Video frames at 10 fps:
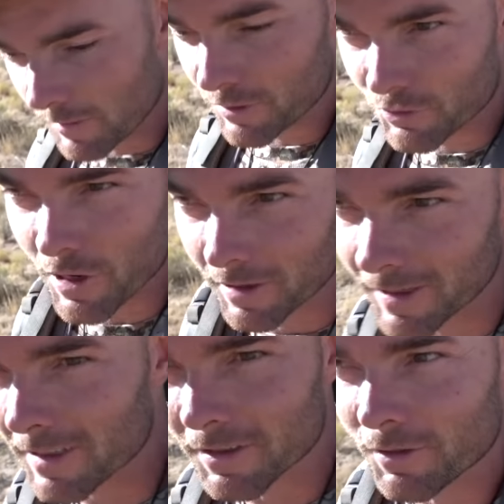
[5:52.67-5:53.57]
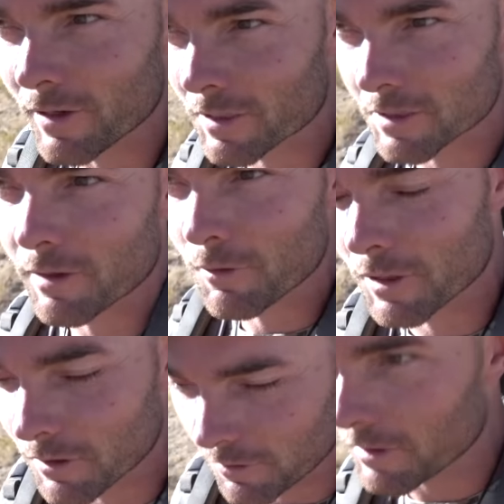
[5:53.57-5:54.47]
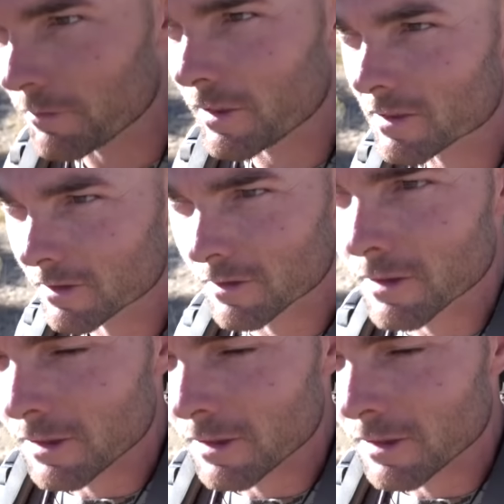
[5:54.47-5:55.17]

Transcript: my truck, the direction I want to go anyway. So